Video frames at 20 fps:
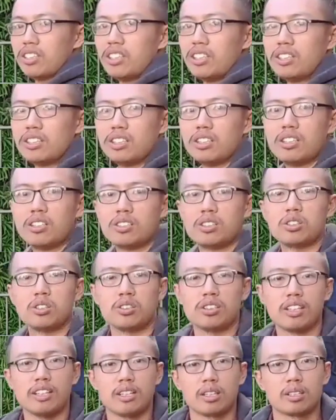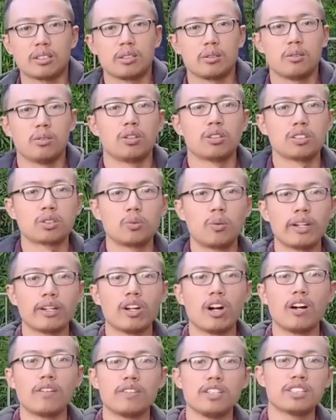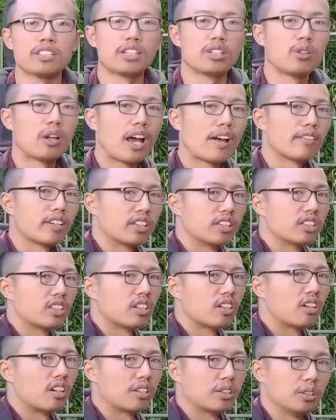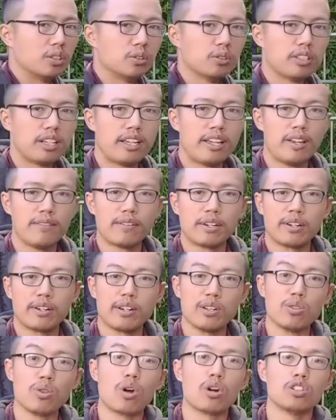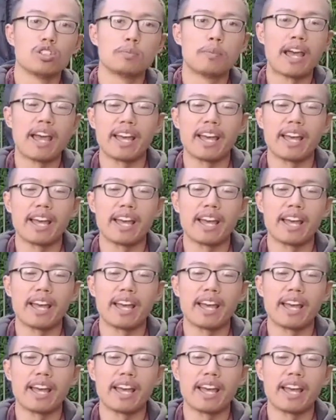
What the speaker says: so that it looks quite obvious that you have a guitar on you, a very large bag.